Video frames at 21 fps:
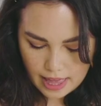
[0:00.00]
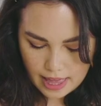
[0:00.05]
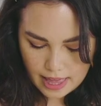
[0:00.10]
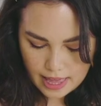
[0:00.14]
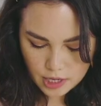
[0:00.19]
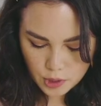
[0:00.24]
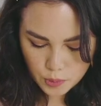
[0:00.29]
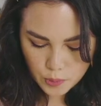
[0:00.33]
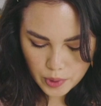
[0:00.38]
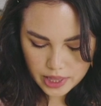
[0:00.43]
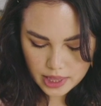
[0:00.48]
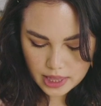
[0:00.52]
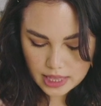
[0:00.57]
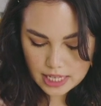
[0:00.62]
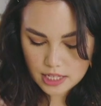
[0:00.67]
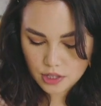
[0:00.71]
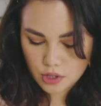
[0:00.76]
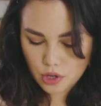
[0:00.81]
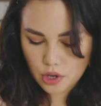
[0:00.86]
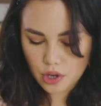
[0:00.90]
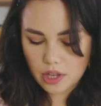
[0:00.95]
And when
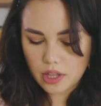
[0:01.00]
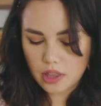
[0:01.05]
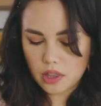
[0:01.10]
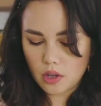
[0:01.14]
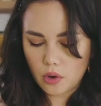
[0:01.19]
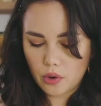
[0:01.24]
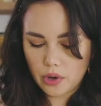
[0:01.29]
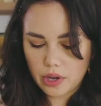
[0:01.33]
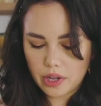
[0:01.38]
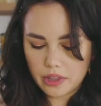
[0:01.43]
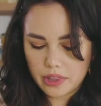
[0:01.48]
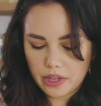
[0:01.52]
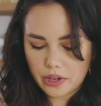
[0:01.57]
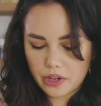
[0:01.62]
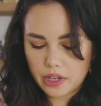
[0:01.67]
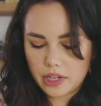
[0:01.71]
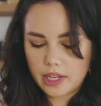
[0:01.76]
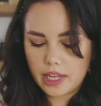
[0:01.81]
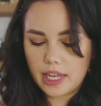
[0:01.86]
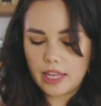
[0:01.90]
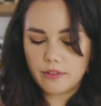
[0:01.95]
these cook in the oil, they're
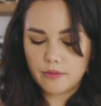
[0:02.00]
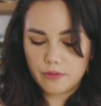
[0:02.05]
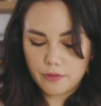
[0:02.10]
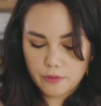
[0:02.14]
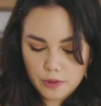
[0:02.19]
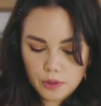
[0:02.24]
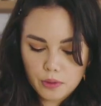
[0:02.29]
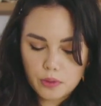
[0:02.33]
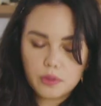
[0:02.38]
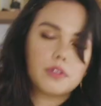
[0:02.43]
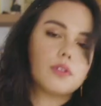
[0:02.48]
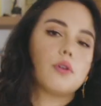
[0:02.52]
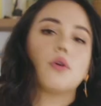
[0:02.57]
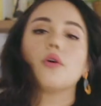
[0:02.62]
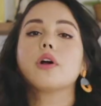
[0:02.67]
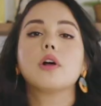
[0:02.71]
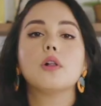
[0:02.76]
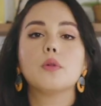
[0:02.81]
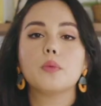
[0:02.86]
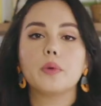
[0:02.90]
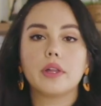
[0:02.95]
gonna infuse the
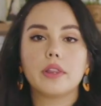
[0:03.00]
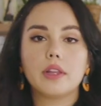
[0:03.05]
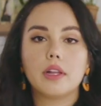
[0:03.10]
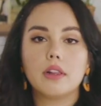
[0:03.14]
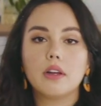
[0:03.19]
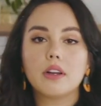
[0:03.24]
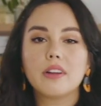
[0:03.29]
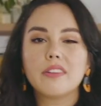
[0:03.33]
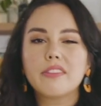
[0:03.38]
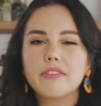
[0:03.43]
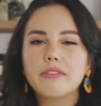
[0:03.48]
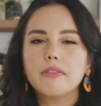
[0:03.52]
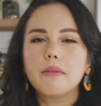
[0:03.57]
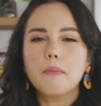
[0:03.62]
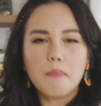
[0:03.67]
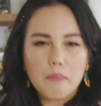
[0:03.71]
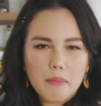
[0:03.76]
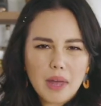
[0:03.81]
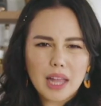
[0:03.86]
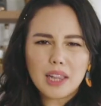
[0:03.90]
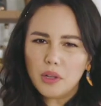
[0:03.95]
oil with a lot of
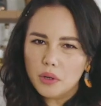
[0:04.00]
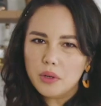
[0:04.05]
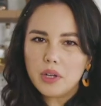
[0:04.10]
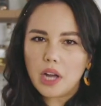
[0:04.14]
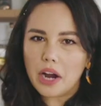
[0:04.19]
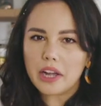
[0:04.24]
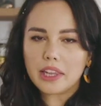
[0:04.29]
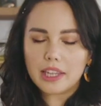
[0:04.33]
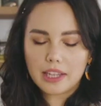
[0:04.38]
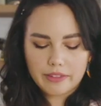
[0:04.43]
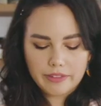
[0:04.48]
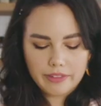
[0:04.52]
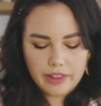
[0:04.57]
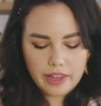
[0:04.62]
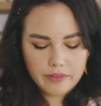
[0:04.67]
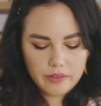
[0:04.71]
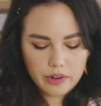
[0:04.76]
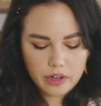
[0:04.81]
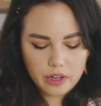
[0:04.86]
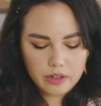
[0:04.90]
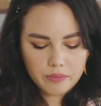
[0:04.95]
mellow garlic
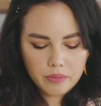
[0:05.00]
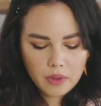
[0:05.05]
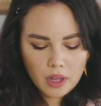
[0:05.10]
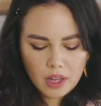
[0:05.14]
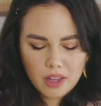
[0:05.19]
flavor,